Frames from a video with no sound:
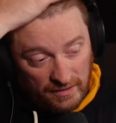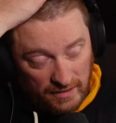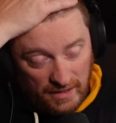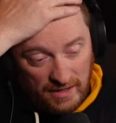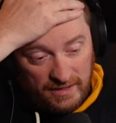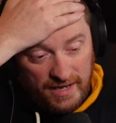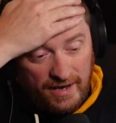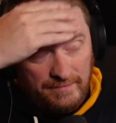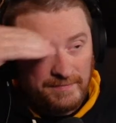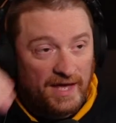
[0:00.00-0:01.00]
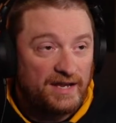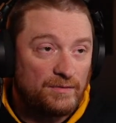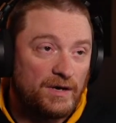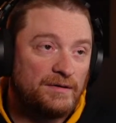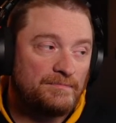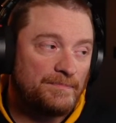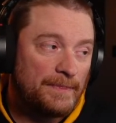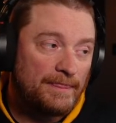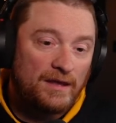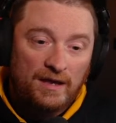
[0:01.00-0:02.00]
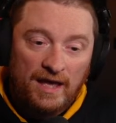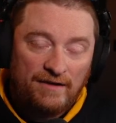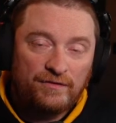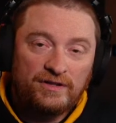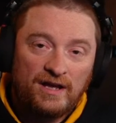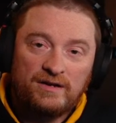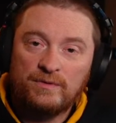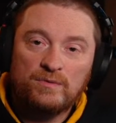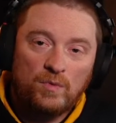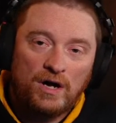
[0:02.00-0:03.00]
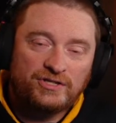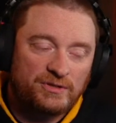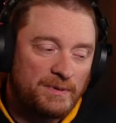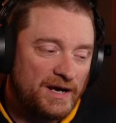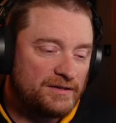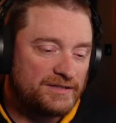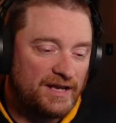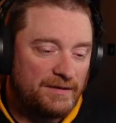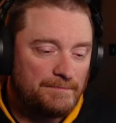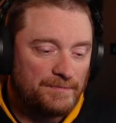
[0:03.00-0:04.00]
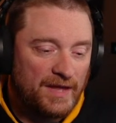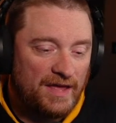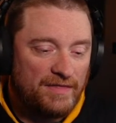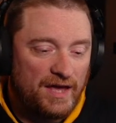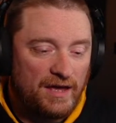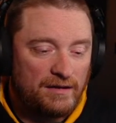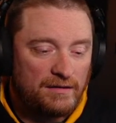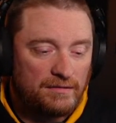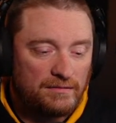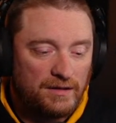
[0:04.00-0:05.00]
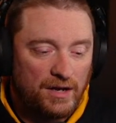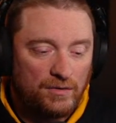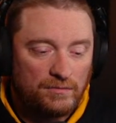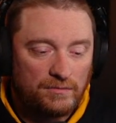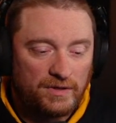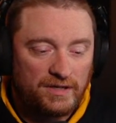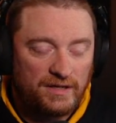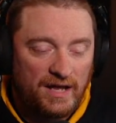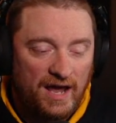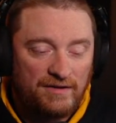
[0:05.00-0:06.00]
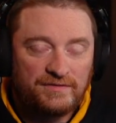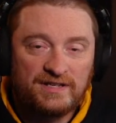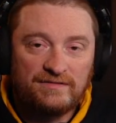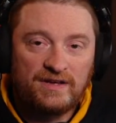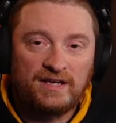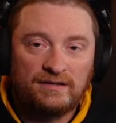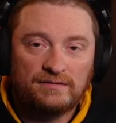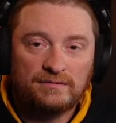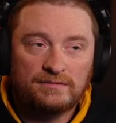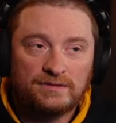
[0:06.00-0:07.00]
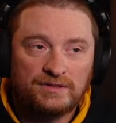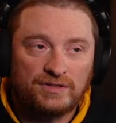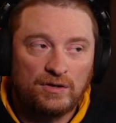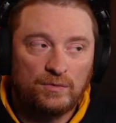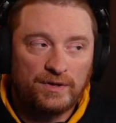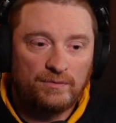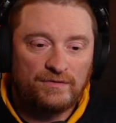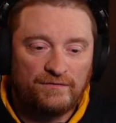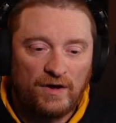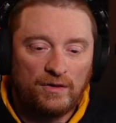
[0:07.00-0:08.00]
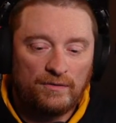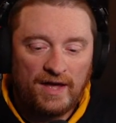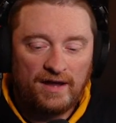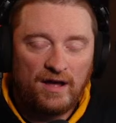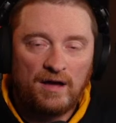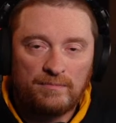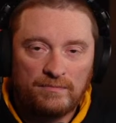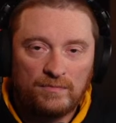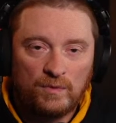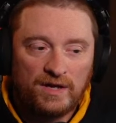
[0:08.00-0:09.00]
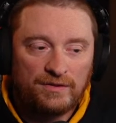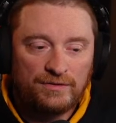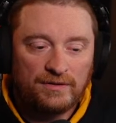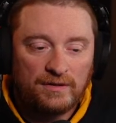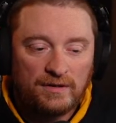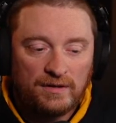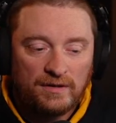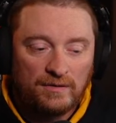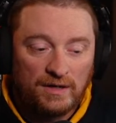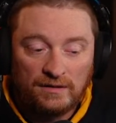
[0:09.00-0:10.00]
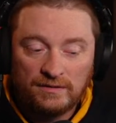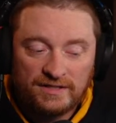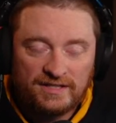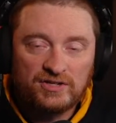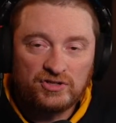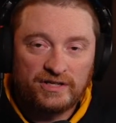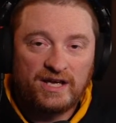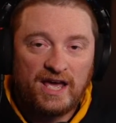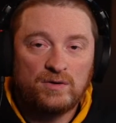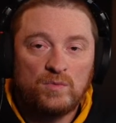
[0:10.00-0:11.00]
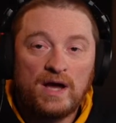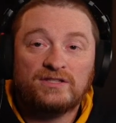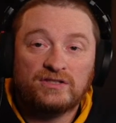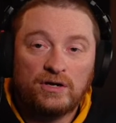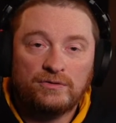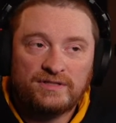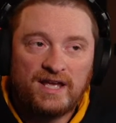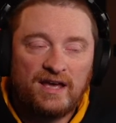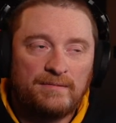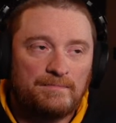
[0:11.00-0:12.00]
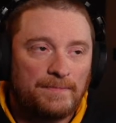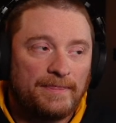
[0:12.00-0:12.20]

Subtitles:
Yeah, anyway. Every night we would watch the Pirates game, and then we didn't have TV. So we would follow that up with, well, essentially a West Coast game.